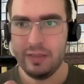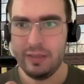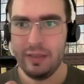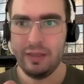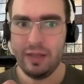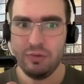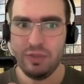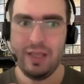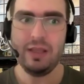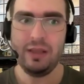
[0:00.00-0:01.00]

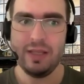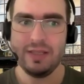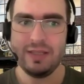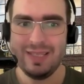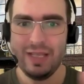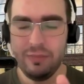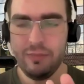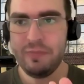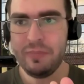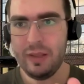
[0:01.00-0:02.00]
introducing data classes itself,
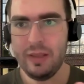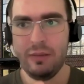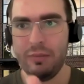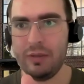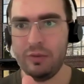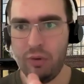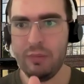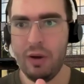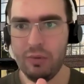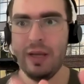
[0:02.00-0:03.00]
it will talk
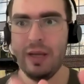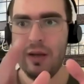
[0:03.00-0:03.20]
about